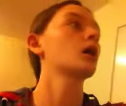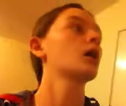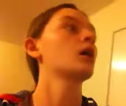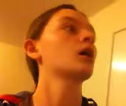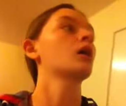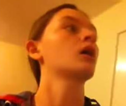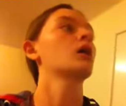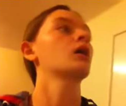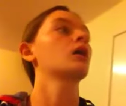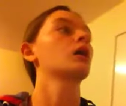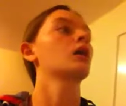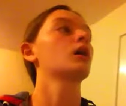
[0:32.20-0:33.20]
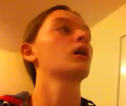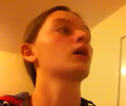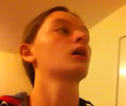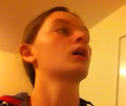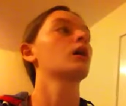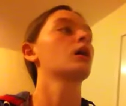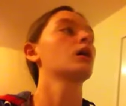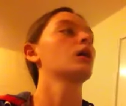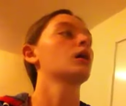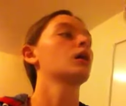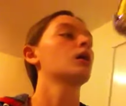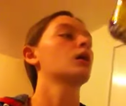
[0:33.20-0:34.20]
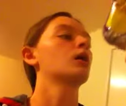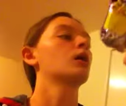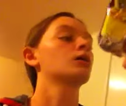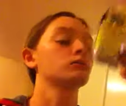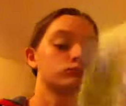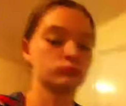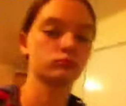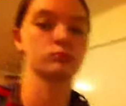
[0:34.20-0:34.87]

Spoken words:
(silence)